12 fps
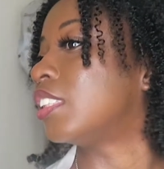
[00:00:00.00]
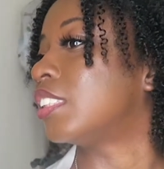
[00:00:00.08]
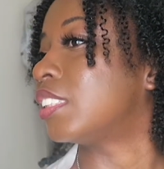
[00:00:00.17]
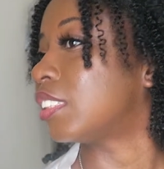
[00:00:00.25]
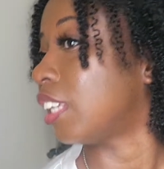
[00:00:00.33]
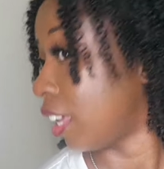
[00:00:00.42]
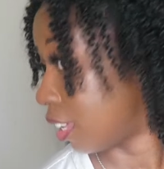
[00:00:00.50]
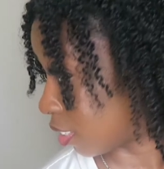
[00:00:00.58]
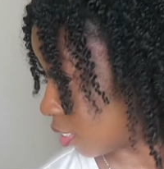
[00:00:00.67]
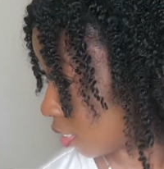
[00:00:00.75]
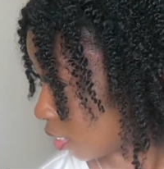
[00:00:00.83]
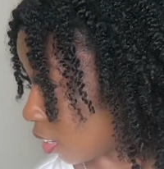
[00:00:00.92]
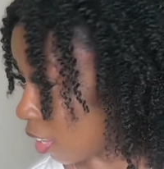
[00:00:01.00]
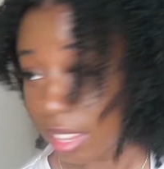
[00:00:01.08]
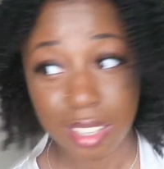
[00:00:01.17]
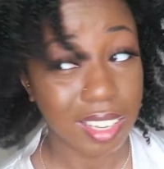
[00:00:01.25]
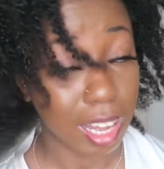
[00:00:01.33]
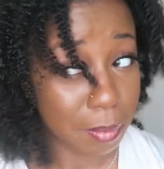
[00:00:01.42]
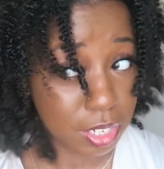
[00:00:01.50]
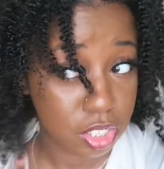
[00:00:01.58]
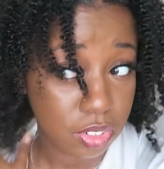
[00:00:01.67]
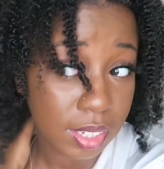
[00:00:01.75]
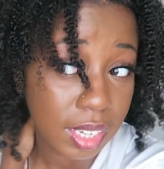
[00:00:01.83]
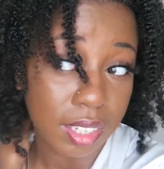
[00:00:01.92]
this is it coming
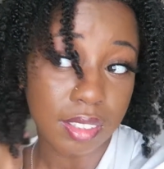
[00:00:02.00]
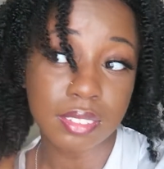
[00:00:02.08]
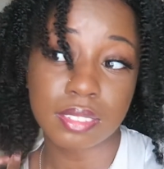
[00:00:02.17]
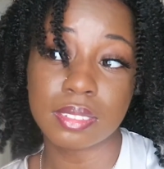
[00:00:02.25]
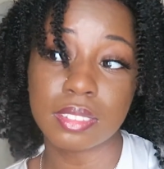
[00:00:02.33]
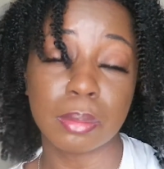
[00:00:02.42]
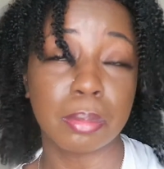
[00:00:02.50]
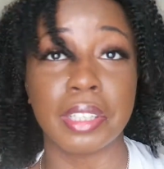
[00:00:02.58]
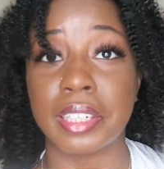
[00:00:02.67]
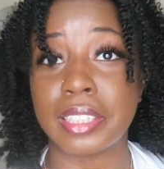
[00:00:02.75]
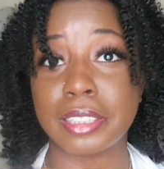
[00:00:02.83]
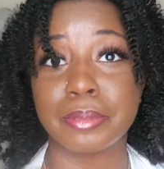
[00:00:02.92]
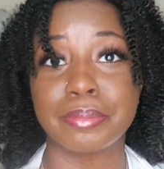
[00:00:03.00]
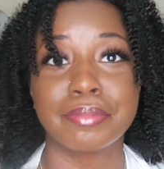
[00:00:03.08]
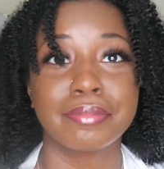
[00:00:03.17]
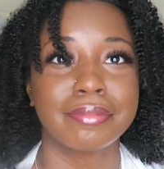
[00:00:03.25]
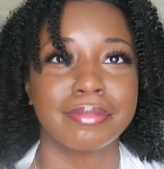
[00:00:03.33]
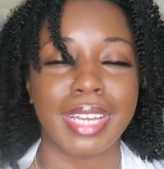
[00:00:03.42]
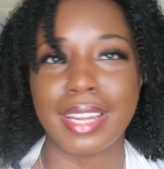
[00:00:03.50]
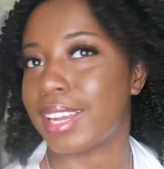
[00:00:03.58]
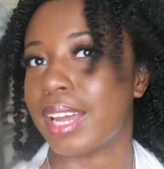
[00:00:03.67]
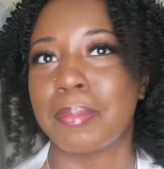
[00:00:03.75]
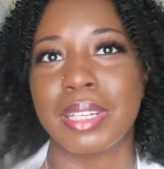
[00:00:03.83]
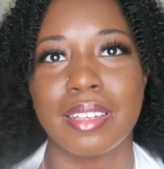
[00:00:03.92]
straight out a braid out and I
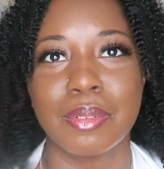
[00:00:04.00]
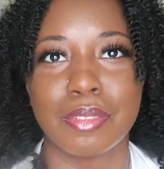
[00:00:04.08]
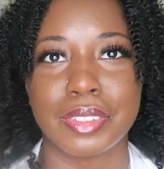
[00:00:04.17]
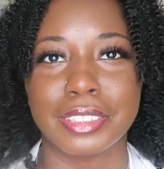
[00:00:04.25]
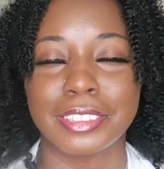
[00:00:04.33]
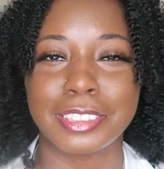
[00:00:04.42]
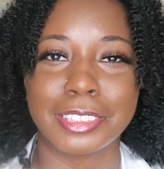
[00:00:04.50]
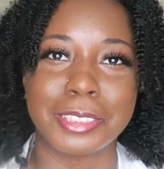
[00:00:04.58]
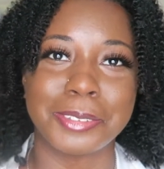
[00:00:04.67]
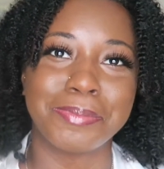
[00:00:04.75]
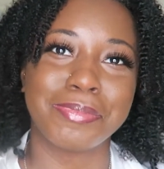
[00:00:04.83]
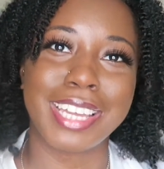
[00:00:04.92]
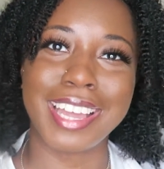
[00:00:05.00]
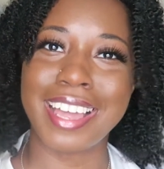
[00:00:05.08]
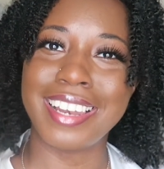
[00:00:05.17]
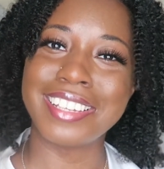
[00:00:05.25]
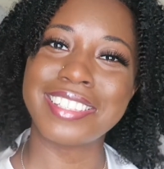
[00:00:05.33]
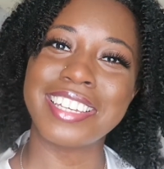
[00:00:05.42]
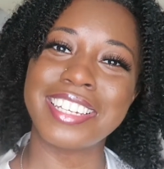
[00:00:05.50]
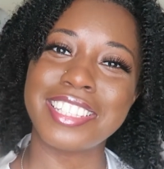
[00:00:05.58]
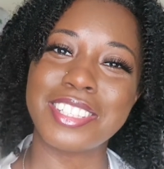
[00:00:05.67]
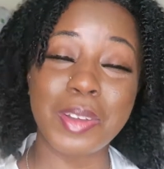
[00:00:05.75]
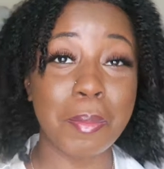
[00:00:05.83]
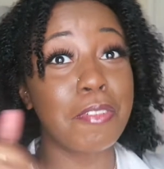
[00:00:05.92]
am in love with it. So let's get
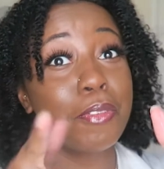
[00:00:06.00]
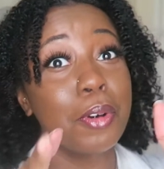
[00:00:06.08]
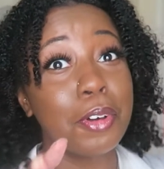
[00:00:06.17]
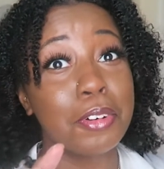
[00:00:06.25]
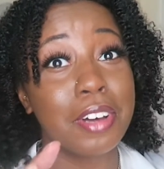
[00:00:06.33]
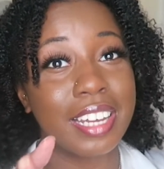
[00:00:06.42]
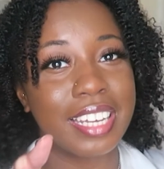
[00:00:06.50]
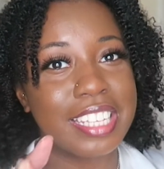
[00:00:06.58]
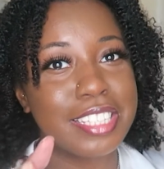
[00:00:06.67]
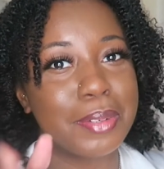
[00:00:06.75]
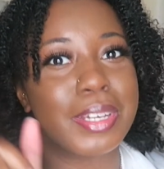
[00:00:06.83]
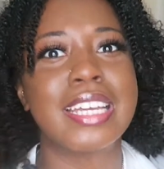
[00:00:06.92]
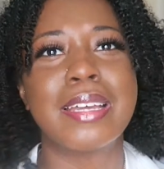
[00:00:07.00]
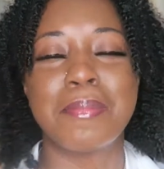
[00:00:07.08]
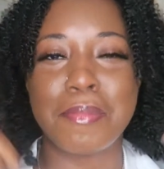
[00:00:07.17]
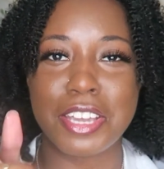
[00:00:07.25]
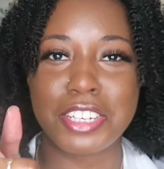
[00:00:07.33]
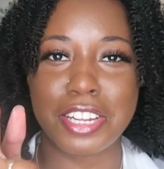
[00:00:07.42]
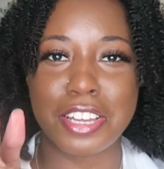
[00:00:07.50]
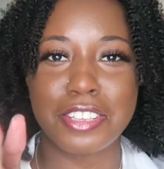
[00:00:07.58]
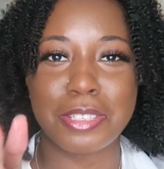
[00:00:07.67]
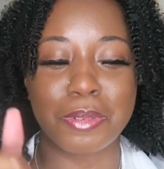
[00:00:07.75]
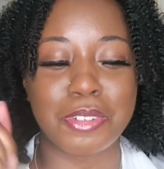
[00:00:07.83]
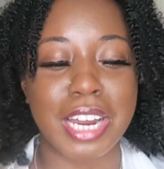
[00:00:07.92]
into it. Before I get into it, make sure that you're
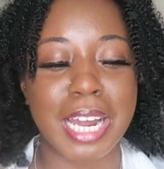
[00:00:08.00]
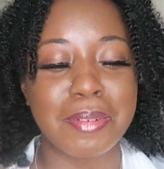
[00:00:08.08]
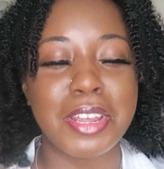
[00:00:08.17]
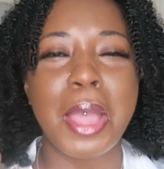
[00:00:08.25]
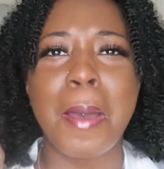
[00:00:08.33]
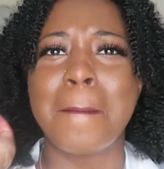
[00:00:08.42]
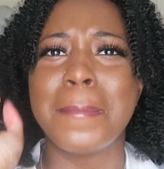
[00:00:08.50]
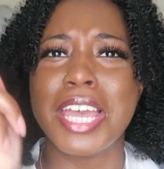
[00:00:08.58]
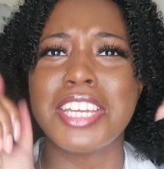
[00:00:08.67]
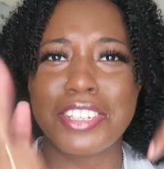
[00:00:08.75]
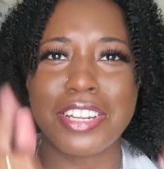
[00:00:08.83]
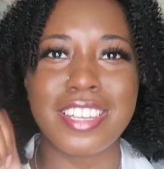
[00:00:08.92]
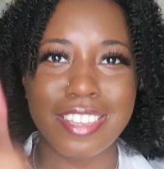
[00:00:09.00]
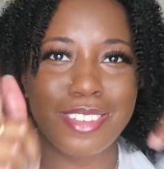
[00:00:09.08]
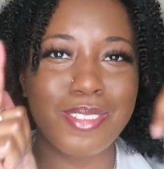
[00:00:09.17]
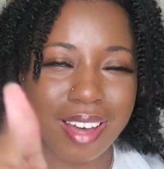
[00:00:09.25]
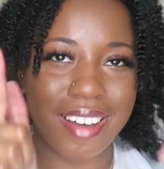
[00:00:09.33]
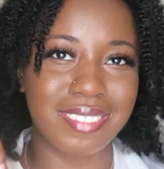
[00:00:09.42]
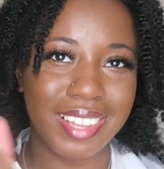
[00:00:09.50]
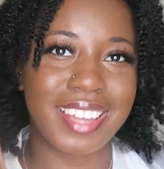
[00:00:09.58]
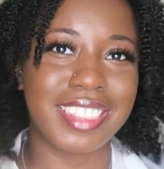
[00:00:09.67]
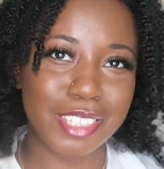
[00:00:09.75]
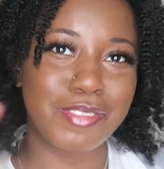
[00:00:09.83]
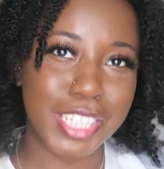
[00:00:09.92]
subscribed. Make sure that you have liked
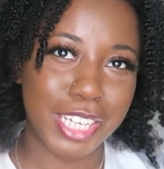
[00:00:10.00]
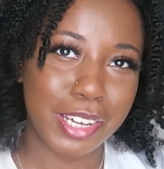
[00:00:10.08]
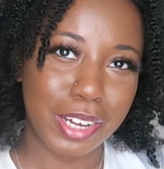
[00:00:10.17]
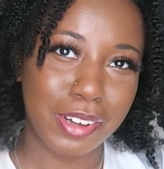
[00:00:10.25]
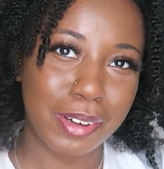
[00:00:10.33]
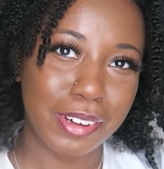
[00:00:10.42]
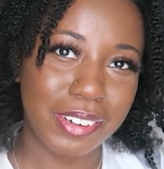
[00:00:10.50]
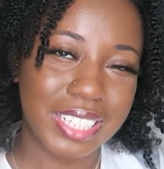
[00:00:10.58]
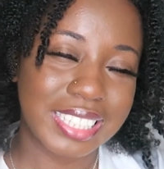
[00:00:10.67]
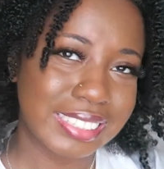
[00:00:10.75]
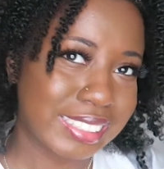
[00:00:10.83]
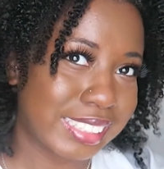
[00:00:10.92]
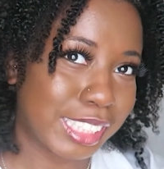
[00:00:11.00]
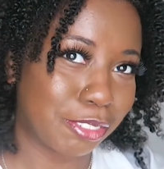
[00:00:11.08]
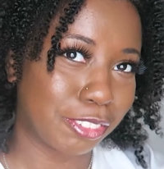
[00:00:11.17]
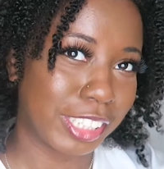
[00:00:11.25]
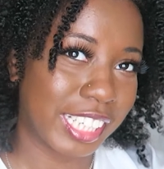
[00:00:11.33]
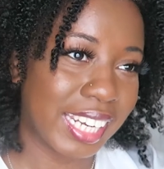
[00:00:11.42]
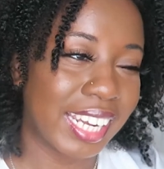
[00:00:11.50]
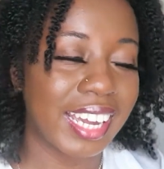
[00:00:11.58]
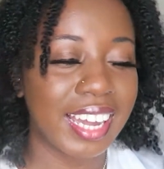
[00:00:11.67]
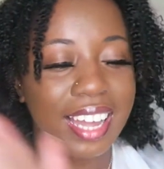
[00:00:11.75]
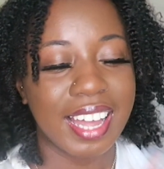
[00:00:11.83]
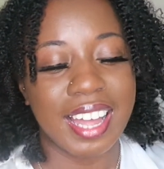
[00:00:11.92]
this video. It's free.
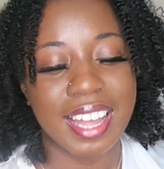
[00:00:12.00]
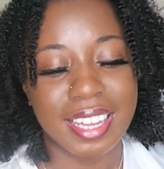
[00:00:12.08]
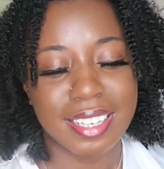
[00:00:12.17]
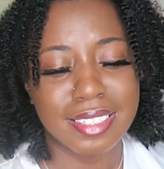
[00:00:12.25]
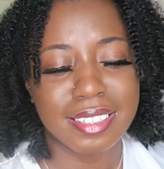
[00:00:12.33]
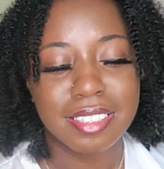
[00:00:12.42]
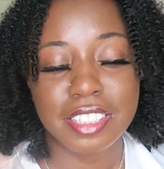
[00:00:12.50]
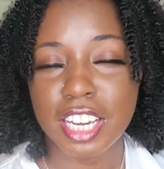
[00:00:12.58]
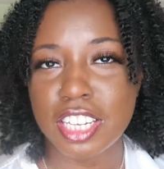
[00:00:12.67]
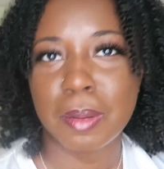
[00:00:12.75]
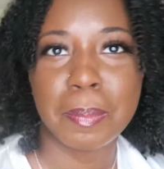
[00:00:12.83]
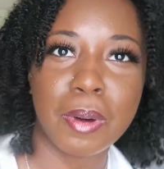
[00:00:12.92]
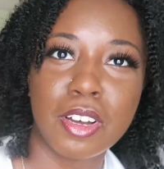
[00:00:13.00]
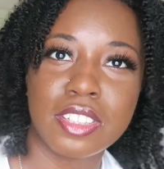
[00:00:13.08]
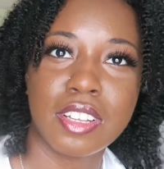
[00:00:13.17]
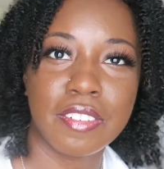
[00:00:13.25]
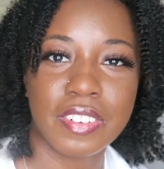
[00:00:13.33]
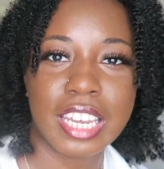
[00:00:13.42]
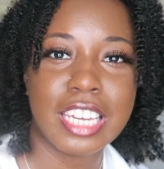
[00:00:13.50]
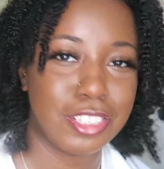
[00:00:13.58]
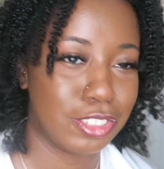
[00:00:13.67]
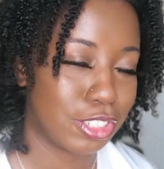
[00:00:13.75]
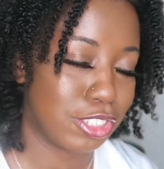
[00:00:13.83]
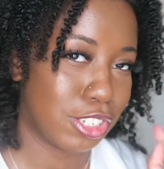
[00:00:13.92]
And turn your post notifications
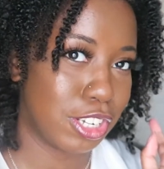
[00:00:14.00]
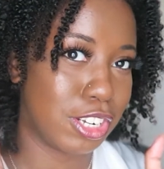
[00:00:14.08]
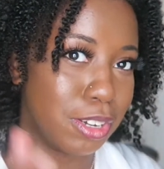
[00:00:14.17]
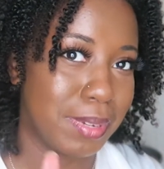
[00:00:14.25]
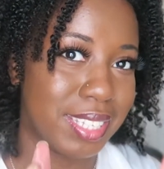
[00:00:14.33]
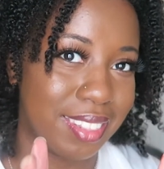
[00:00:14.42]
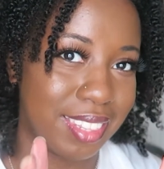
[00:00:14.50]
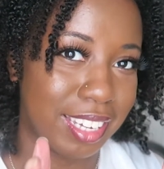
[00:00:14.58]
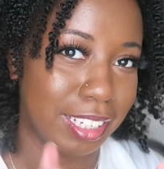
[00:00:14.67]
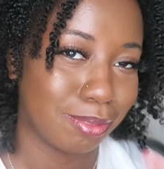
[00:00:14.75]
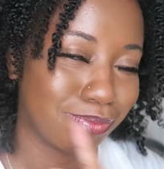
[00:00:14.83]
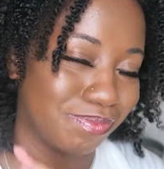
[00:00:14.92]
on so you don't miss a thing.